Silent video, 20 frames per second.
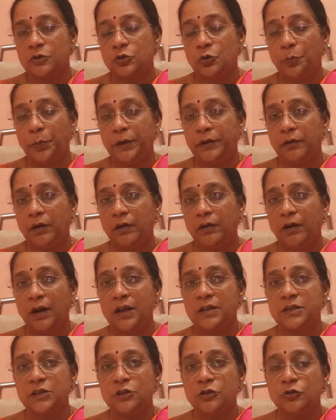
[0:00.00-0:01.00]
Jupiter
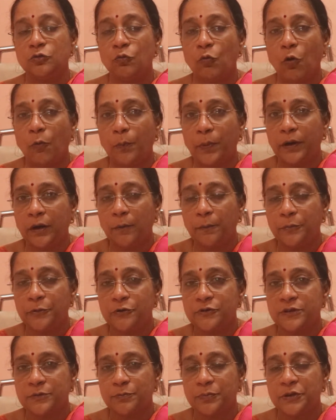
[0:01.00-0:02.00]
transit to open up
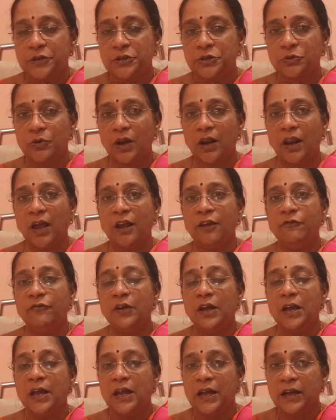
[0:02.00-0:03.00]
your spiritual
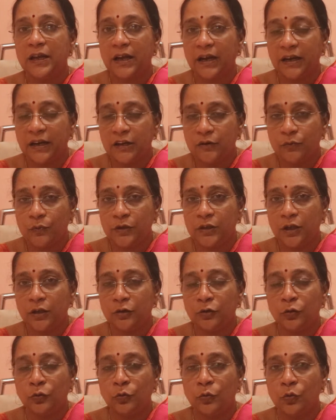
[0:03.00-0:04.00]
life, connect with
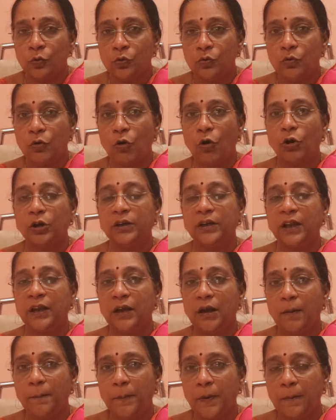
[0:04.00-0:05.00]
the Guru or
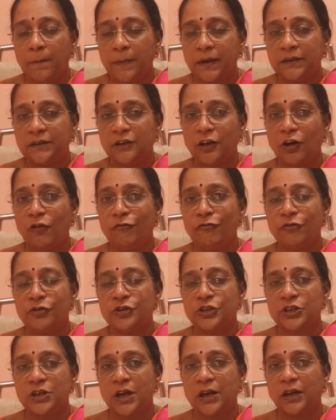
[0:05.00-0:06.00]
take up a mantra
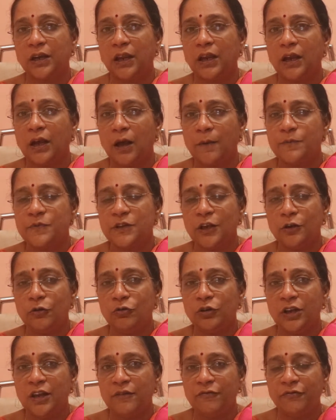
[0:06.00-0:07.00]
for chanting.
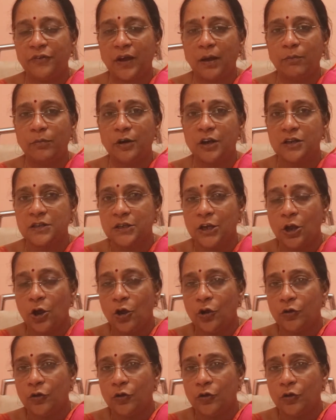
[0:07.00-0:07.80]
Absolutely fabulous.